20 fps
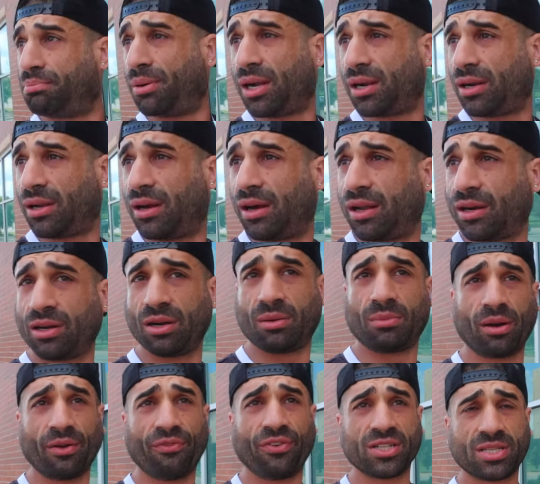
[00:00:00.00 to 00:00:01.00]
But I don't know,
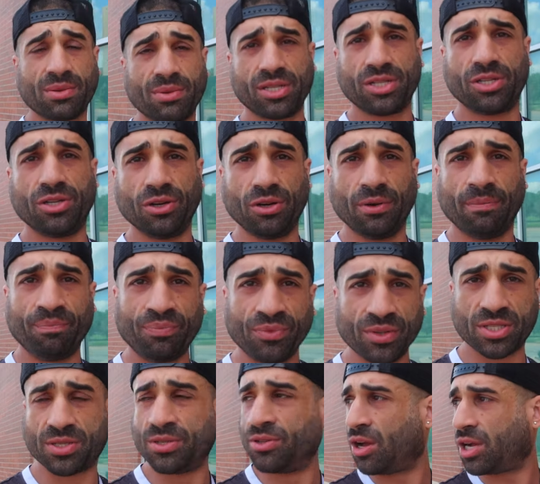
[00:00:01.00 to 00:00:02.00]
I'm gonna find something to do.
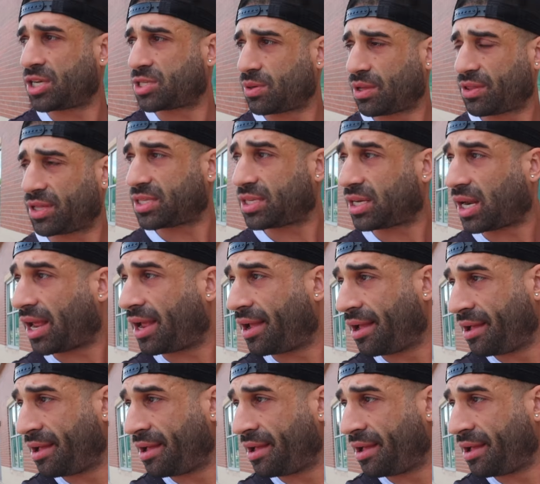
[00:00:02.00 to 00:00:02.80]
It's nice weather today.